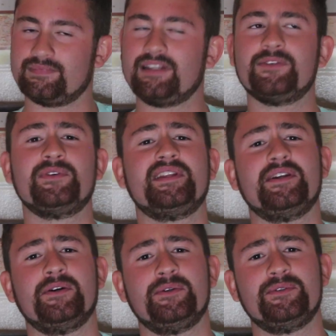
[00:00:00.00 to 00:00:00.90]
That's
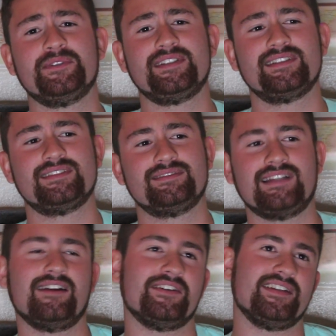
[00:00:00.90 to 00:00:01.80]
really old.
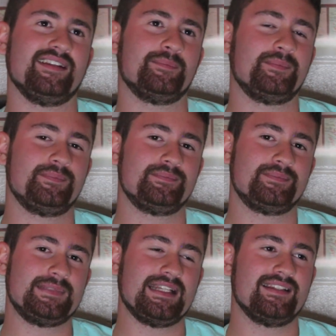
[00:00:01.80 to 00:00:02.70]
Not really.
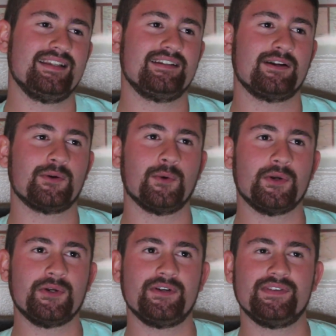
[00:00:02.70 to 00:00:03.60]
But that's like a
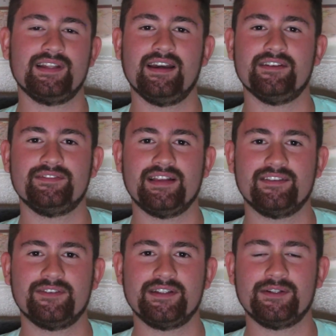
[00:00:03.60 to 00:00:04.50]
quarter of a life. That's
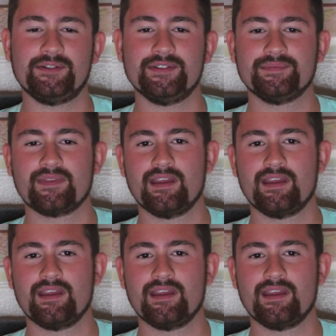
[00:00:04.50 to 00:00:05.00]
really old.